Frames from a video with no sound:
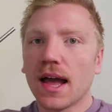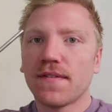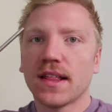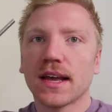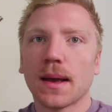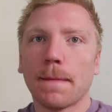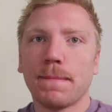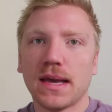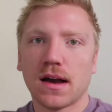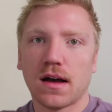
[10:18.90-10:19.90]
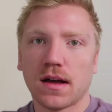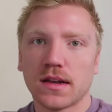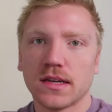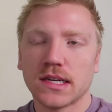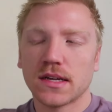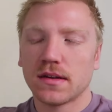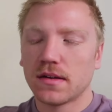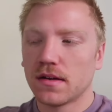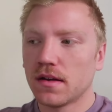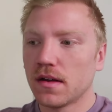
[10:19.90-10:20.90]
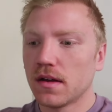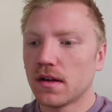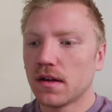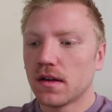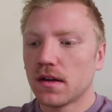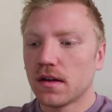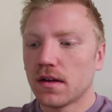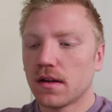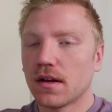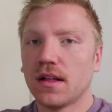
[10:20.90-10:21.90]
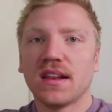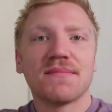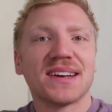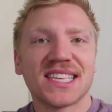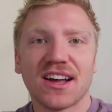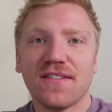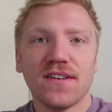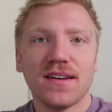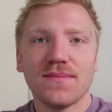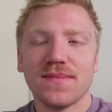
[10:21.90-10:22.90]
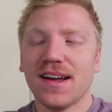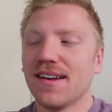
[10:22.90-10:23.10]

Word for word: I feel like beyond cleaning myself up,